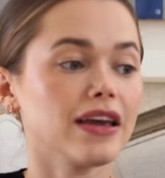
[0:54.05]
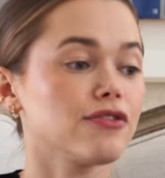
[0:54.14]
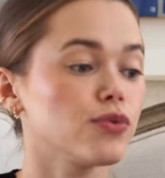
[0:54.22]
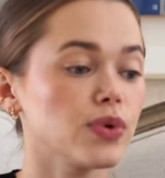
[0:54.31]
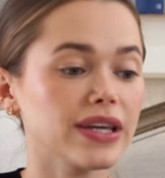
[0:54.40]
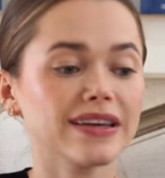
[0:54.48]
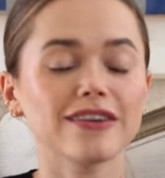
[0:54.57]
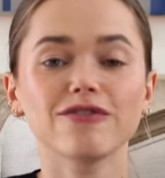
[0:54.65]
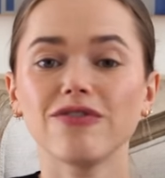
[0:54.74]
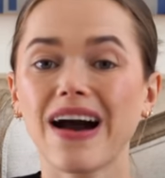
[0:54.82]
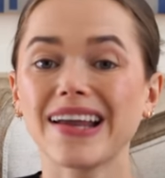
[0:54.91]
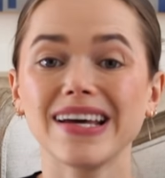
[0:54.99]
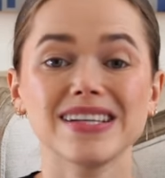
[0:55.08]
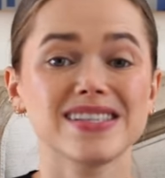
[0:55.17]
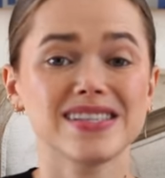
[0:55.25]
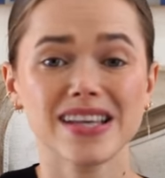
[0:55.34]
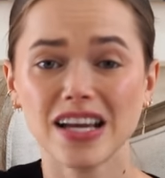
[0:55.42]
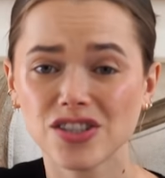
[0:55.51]
if we can find
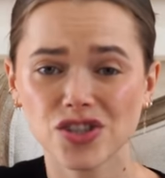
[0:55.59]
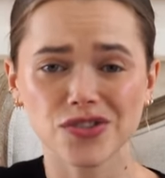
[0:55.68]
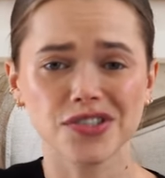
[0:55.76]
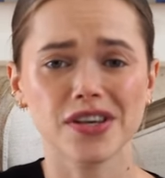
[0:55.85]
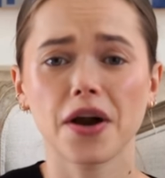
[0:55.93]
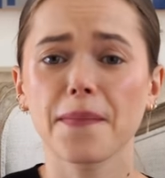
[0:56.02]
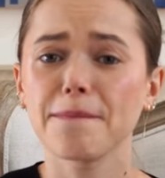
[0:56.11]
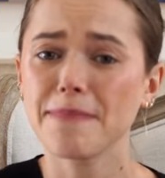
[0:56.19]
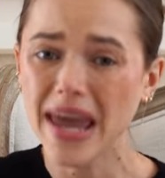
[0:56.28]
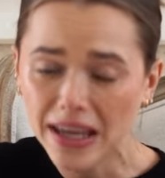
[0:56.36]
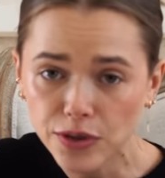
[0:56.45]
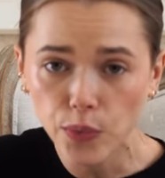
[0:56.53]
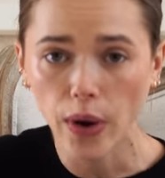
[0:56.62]
essentials that are made